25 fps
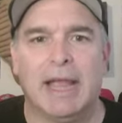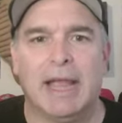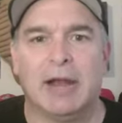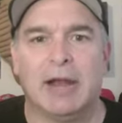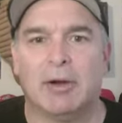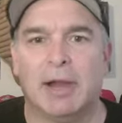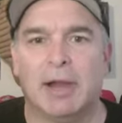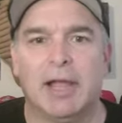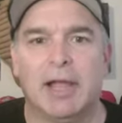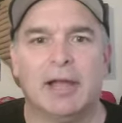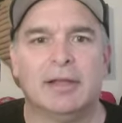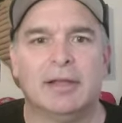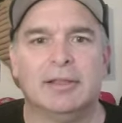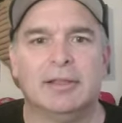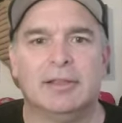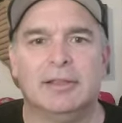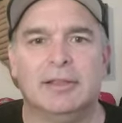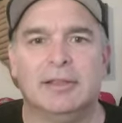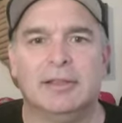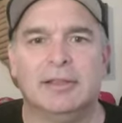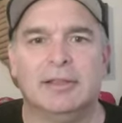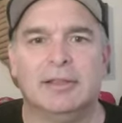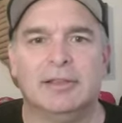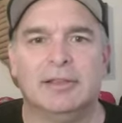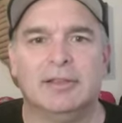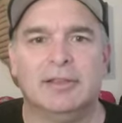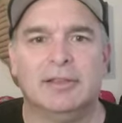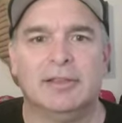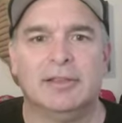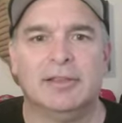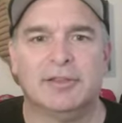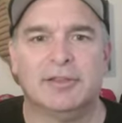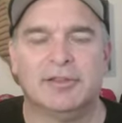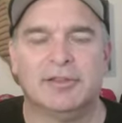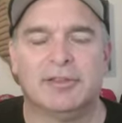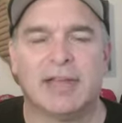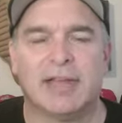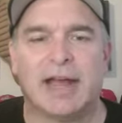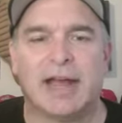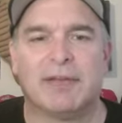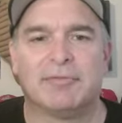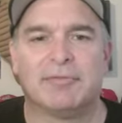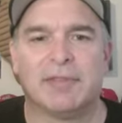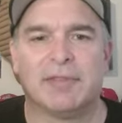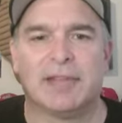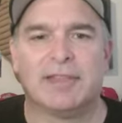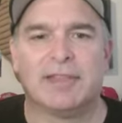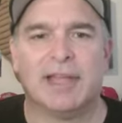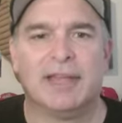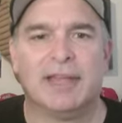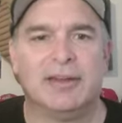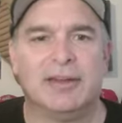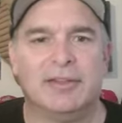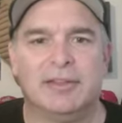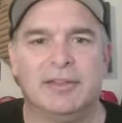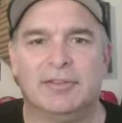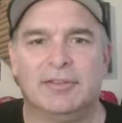area at the end